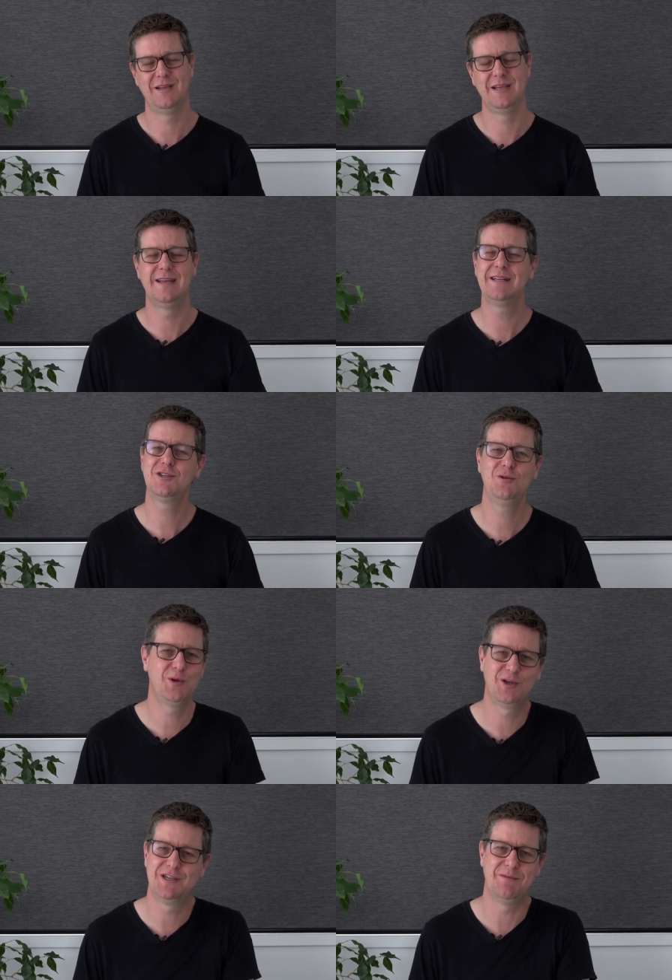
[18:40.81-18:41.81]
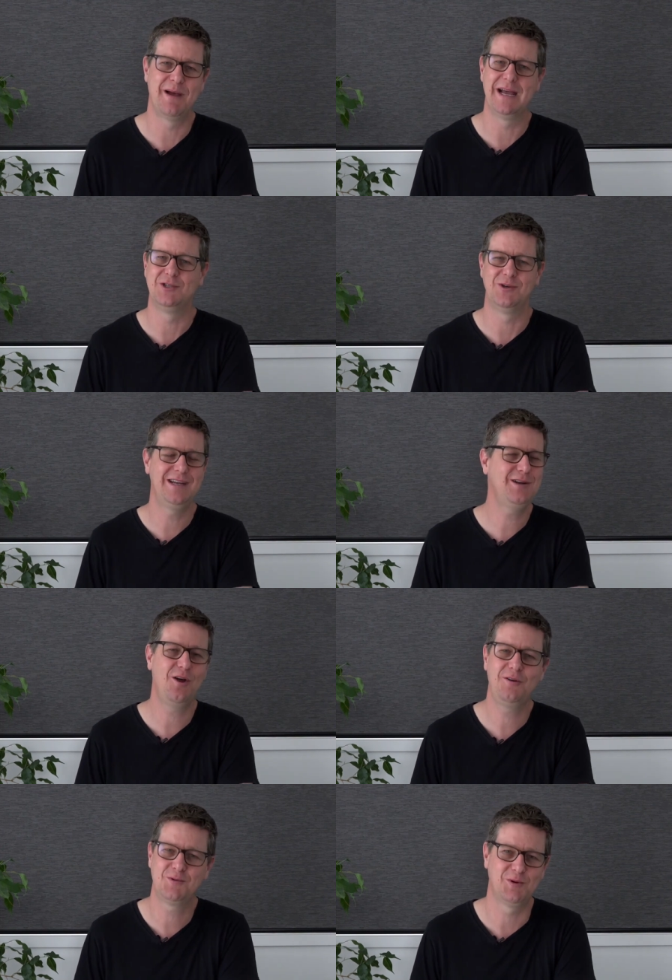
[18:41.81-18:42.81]
He gets you because He made you. He
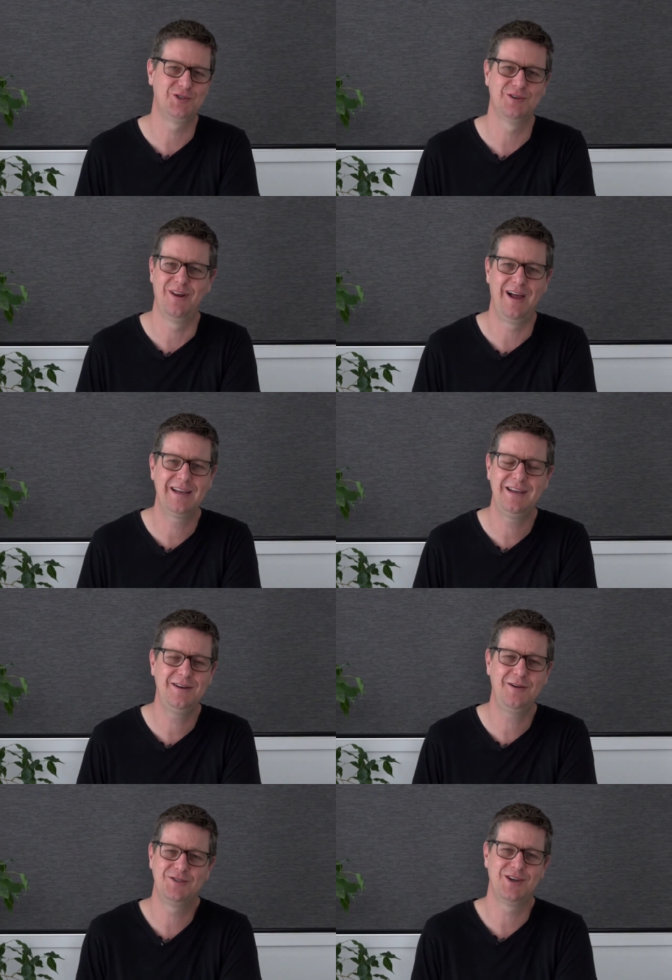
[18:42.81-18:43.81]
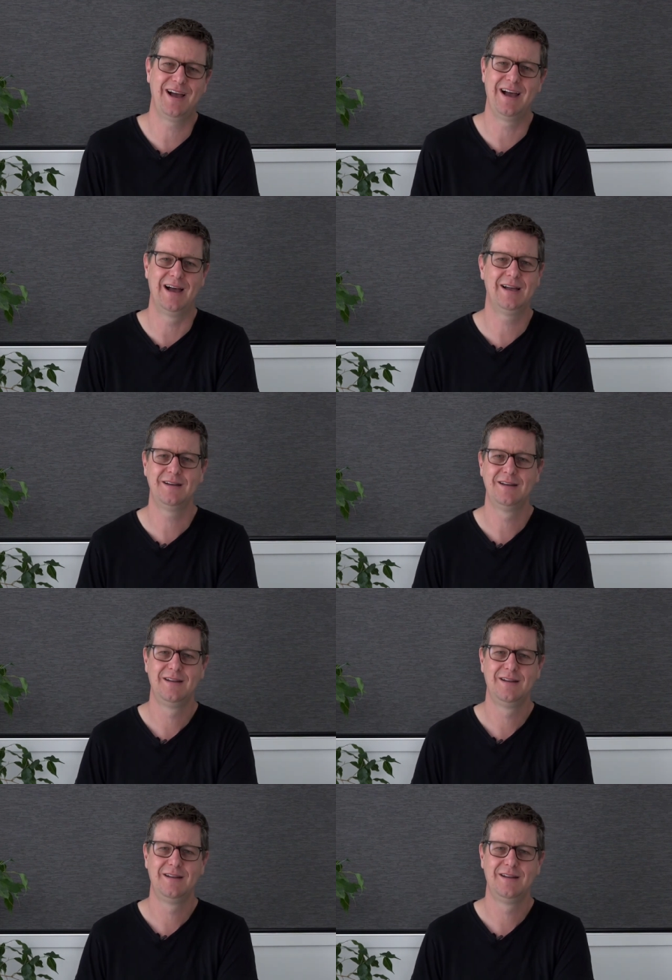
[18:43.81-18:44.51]
knows what you're like. He knows your heart.